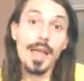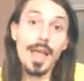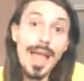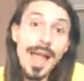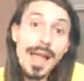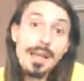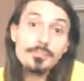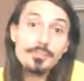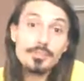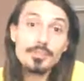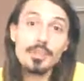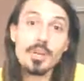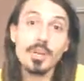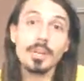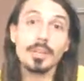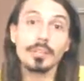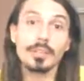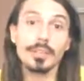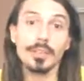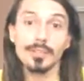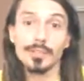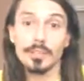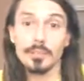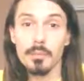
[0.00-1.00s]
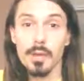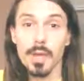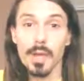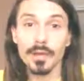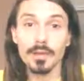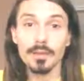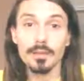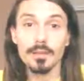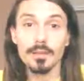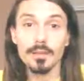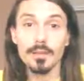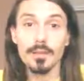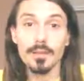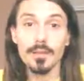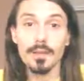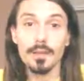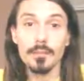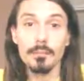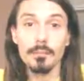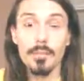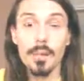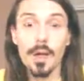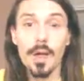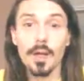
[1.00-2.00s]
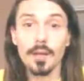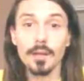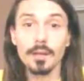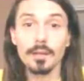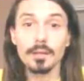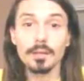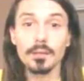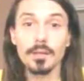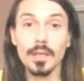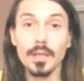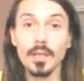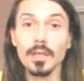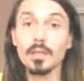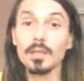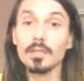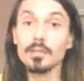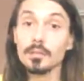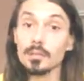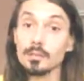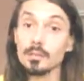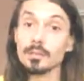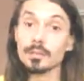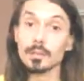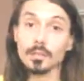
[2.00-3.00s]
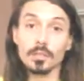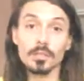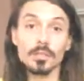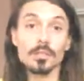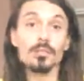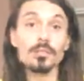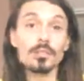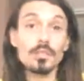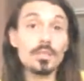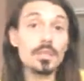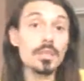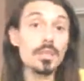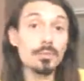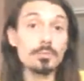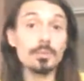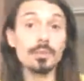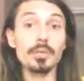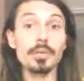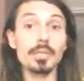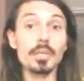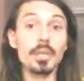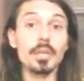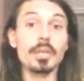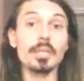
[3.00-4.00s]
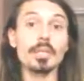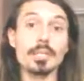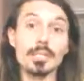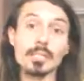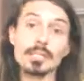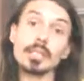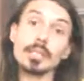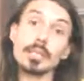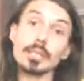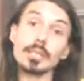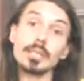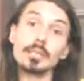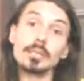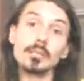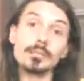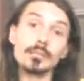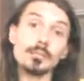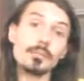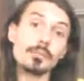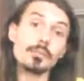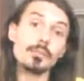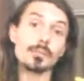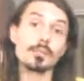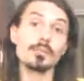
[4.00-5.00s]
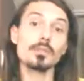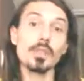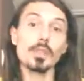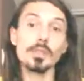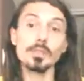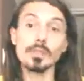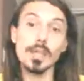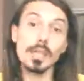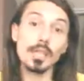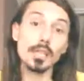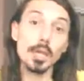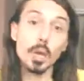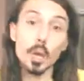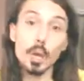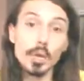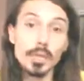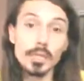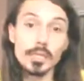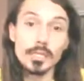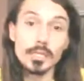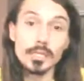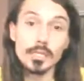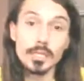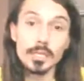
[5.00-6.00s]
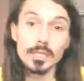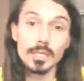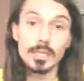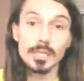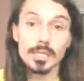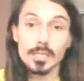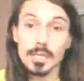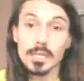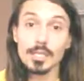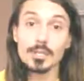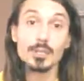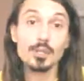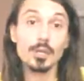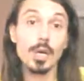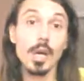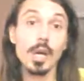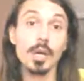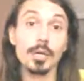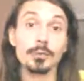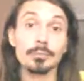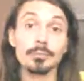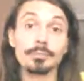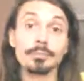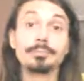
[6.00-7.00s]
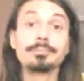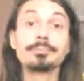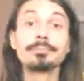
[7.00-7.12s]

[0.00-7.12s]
have struggle in their mind, but they usually are pretty good at sticking. They stay the course, like they stay strong.